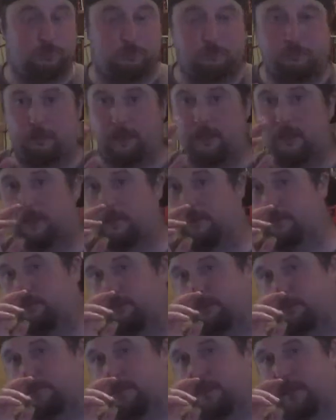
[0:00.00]
Brilliant
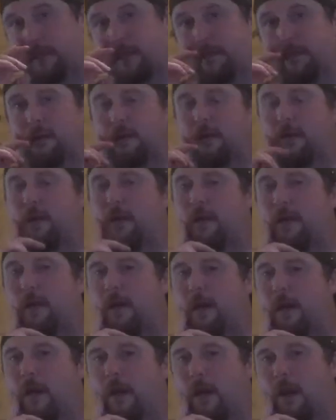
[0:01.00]
to me.
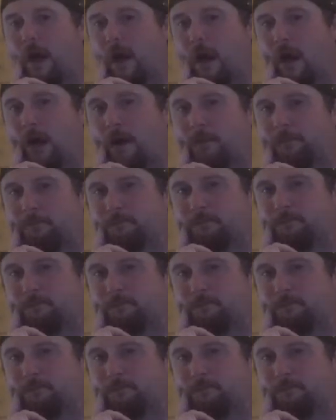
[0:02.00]
But